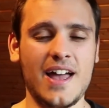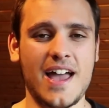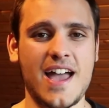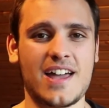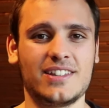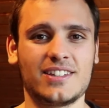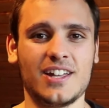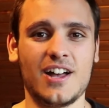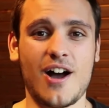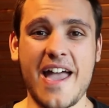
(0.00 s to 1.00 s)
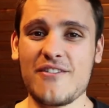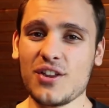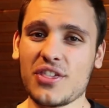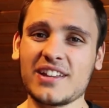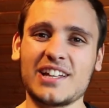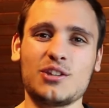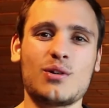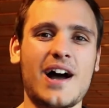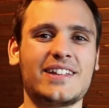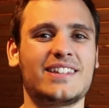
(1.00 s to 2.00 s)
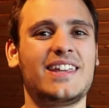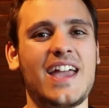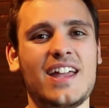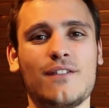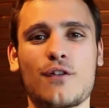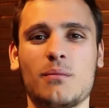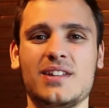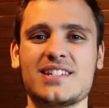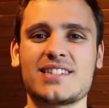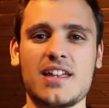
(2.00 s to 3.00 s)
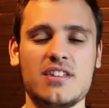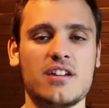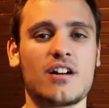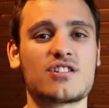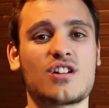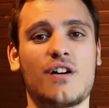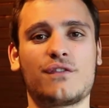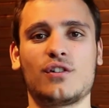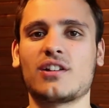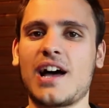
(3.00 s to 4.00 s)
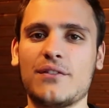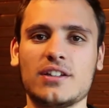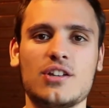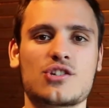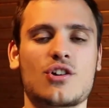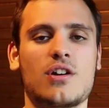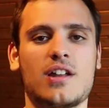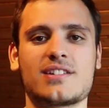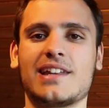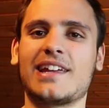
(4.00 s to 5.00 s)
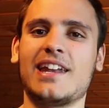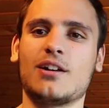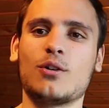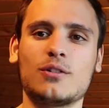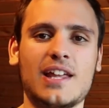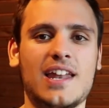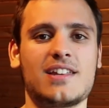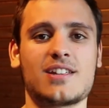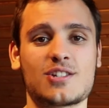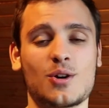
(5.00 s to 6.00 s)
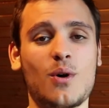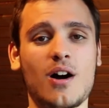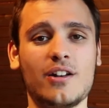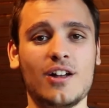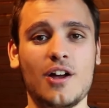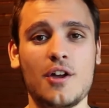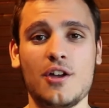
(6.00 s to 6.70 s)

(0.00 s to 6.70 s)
and everything that you had gained from these 10 years of not having the insurance and getting good tenants and so on,